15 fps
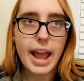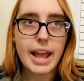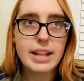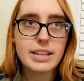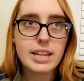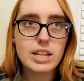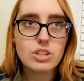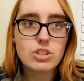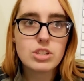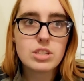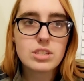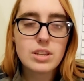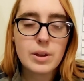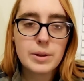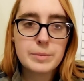and it
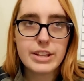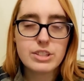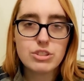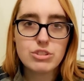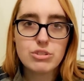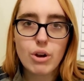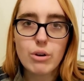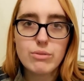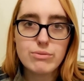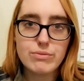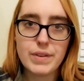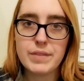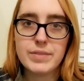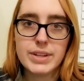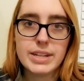just it's so
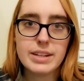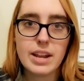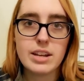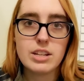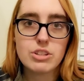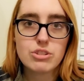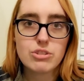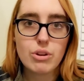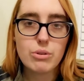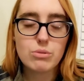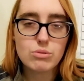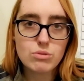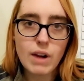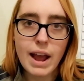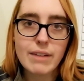vivid and it's so
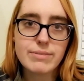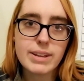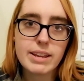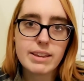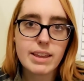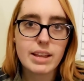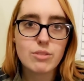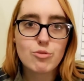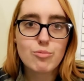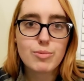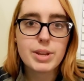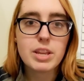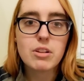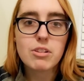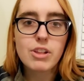graphic and
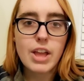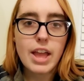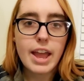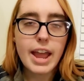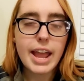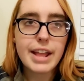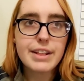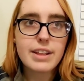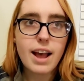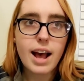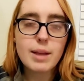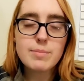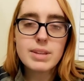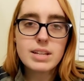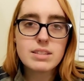real and
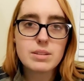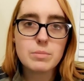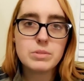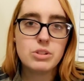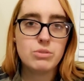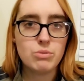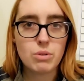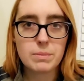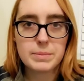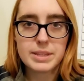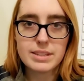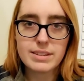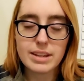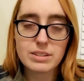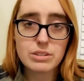I'm not someone who
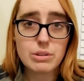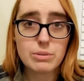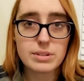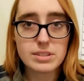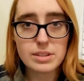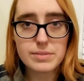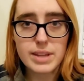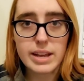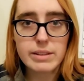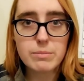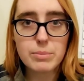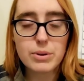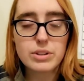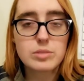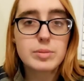normally takes notice of that
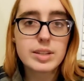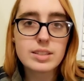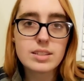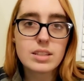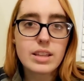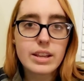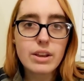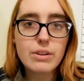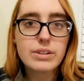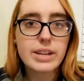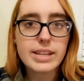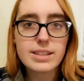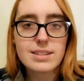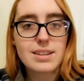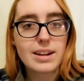in books because it's like,
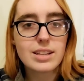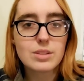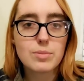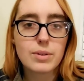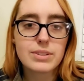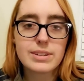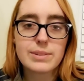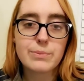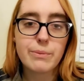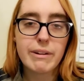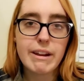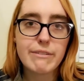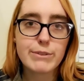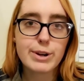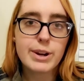okay, the setting's well done,
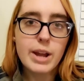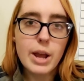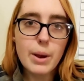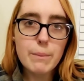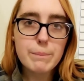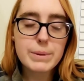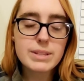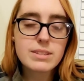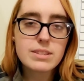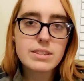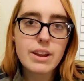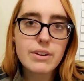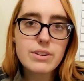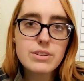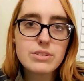whatever. But
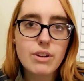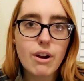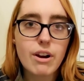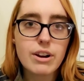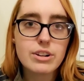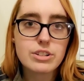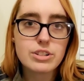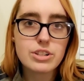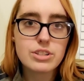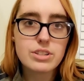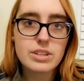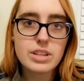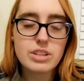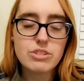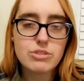Sara Zarr
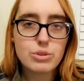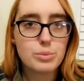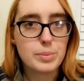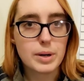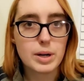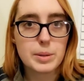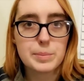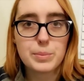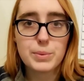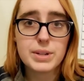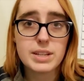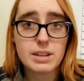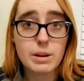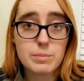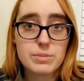just is superb
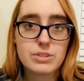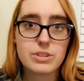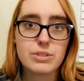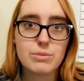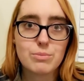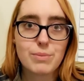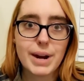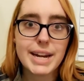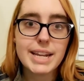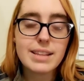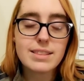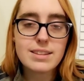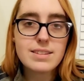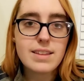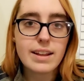when it comes to
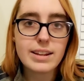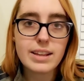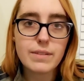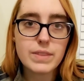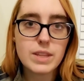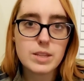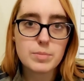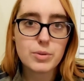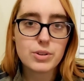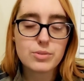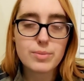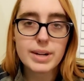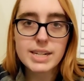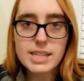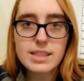writing the setting of these
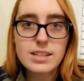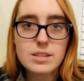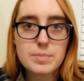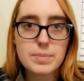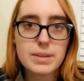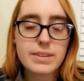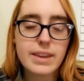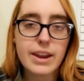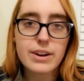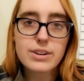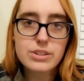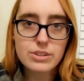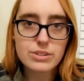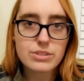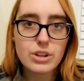books, writing these
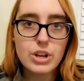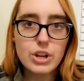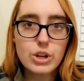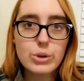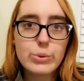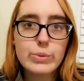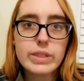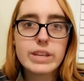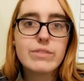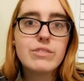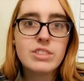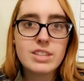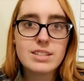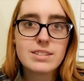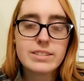characters who live
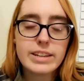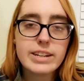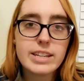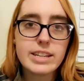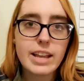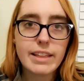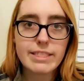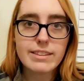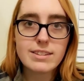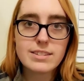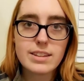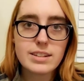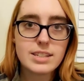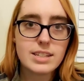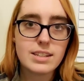in the city, and the
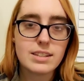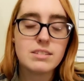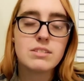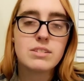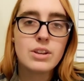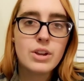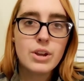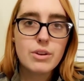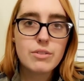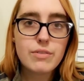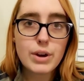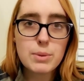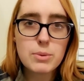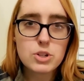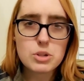city is
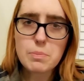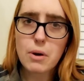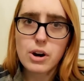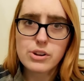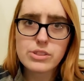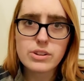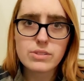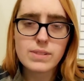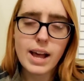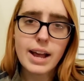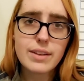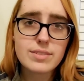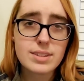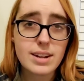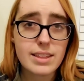very much a part of their
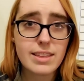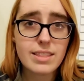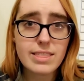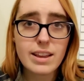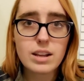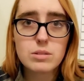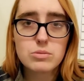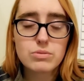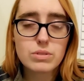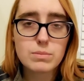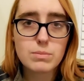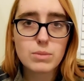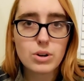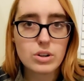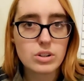lives. And I think that comes
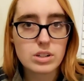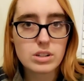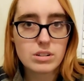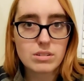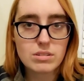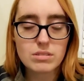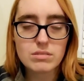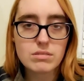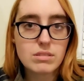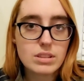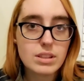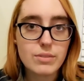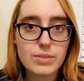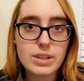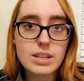from her
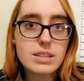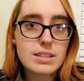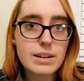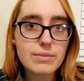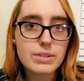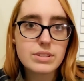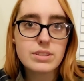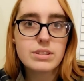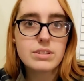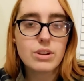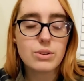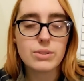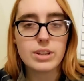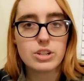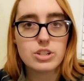living in San
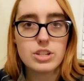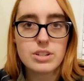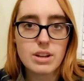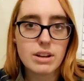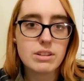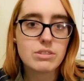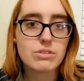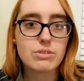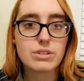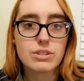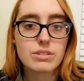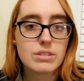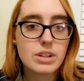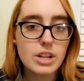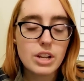Francisco like she does
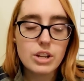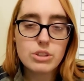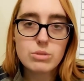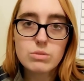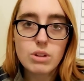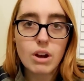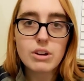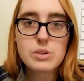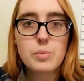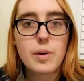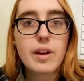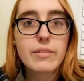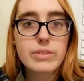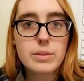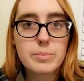or Utah or
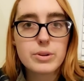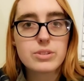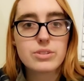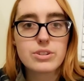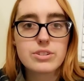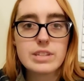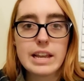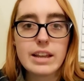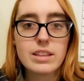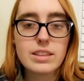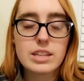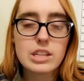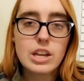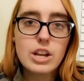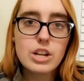wherever the books are set
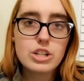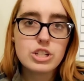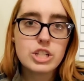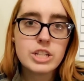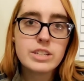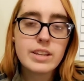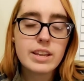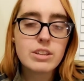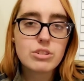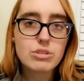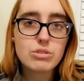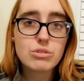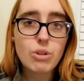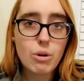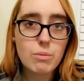like she takes
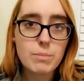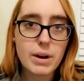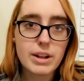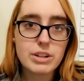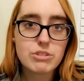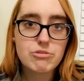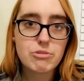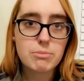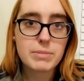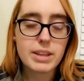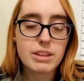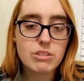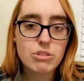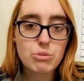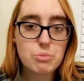so much from
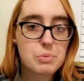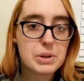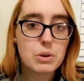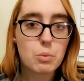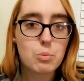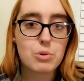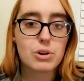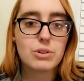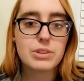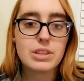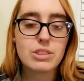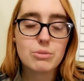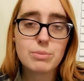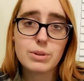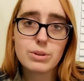like the real world
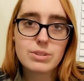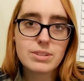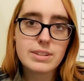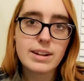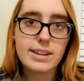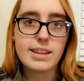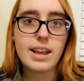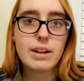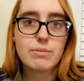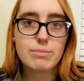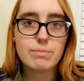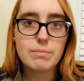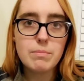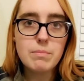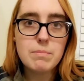and the real city
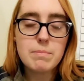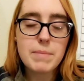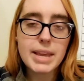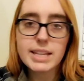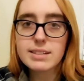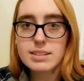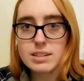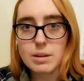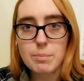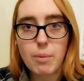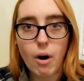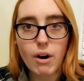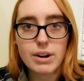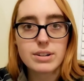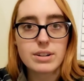and makes it a
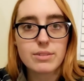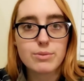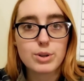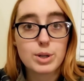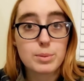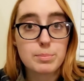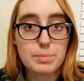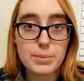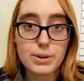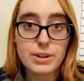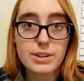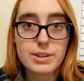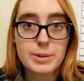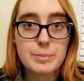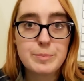part of her
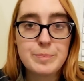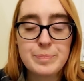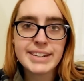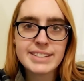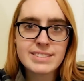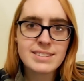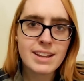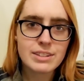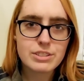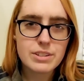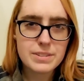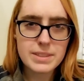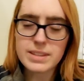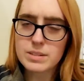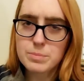book and it's not
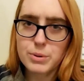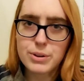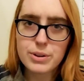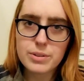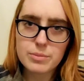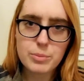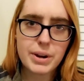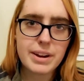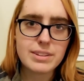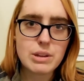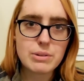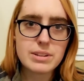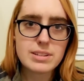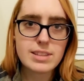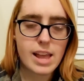just this book where I
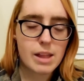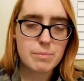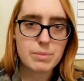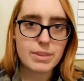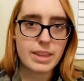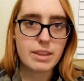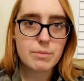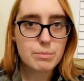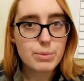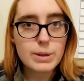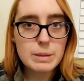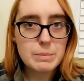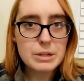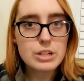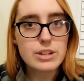noticed that, but like
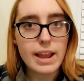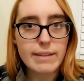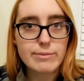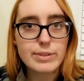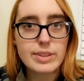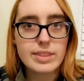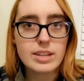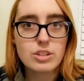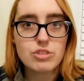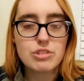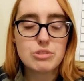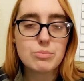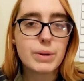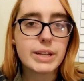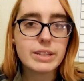pretty much everything
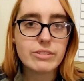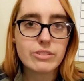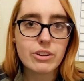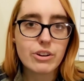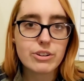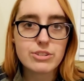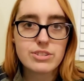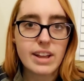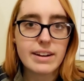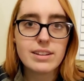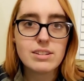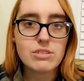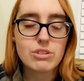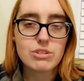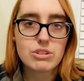she's written, her
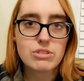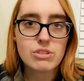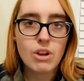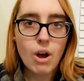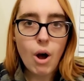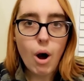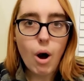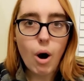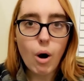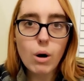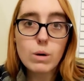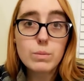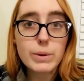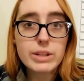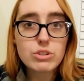settings are just
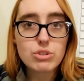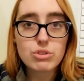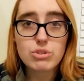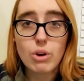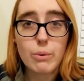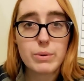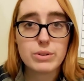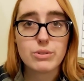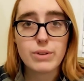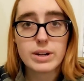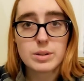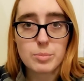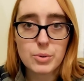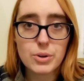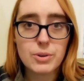always so
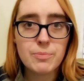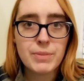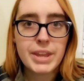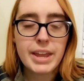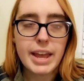incredible.